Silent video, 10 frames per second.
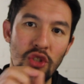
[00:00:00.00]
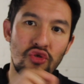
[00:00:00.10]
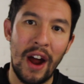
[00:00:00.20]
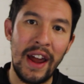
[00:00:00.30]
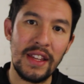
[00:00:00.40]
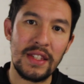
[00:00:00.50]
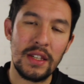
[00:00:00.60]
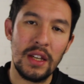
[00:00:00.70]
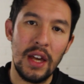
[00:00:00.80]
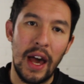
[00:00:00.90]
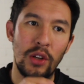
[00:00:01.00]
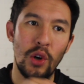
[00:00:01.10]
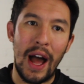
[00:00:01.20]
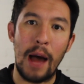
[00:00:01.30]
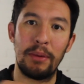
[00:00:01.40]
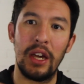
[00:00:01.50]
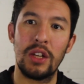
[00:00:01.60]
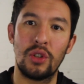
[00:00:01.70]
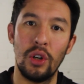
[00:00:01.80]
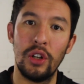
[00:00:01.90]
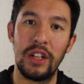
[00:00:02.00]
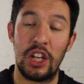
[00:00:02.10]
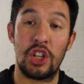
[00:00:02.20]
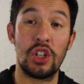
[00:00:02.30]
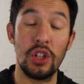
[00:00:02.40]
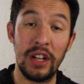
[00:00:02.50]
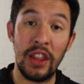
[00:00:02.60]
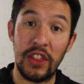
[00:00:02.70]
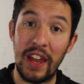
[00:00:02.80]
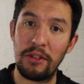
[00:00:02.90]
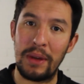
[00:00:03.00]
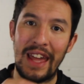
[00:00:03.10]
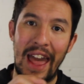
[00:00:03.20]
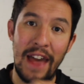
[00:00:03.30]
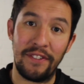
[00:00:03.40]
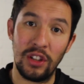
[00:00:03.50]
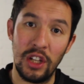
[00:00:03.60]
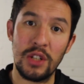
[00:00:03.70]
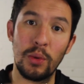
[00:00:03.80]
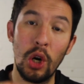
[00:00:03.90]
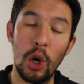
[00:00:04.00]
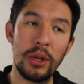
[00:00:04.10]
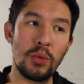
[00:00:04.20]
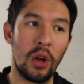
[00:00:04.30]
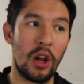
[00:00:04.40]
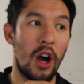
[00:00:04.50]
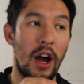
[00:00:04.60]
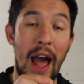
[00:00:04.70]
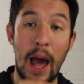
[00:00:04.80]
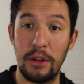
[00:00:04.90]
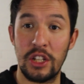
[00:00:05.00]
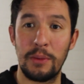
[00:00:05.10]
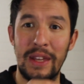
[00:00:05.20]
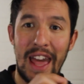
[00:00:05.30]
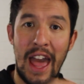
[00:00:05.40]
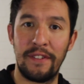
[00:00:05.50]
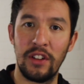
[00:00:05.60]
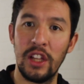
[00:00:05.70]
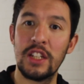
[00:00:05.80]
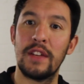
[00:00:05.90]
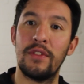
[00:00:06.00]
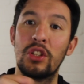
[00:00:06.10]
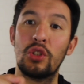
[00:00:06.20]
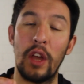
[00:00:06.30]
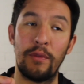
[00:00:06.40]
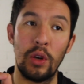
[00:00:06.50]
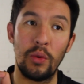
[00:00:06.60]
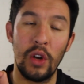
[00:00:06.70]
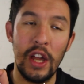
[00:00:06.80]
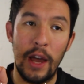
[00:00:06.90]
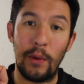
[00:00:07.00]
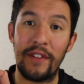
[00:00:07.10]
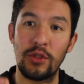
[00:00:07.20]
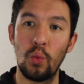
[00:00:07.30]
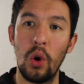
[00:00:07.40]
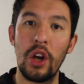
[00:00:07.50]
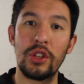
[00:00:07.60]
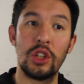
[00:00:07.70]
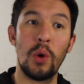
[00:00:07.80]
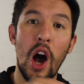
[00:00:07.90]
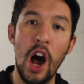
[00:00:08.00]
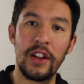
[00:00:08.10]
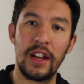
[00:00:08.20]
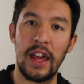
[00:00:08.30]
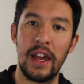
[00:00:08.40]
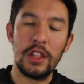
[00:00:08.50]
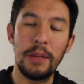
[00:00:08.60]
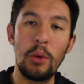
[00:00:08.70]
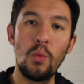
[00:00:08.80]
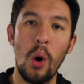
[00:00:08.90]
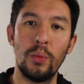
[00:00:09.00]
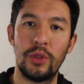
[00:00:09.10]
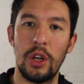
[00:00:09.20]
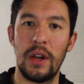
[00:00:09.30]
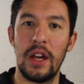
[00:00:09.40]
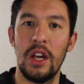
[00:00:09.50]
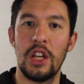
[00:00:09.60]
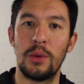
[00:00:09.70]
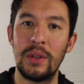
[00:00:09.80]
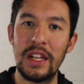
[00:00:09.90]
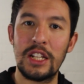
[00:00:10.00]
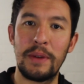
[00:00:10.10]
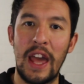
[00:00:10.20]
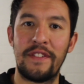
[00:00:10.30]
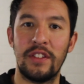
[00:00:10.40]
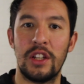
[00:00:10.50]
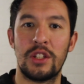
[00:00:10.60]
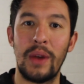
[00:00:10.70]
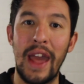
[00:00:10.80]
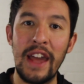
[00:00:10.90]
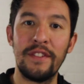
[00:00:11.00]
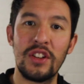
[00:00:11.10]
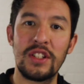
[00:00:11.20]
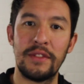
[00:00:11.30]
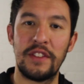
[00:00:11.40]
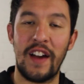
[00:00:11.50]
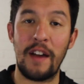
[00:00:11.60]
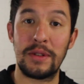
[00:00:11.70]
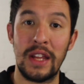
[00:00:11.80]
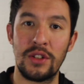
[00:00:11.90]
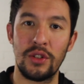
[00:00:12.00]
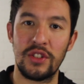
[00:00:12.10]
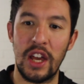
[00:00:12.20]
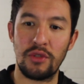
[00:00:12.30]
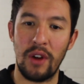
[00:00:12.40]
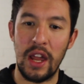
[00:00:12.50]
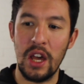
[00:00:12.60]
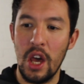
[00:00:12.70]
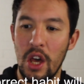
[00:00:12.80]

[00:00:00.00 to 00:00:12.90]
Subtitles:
is right and your habit is good, it should in theory be effortless. We always want our habits to be effortless. If we have to work too hard at it, then we won't do it. So it needs to be effortless. So we aim for a 75% success rate.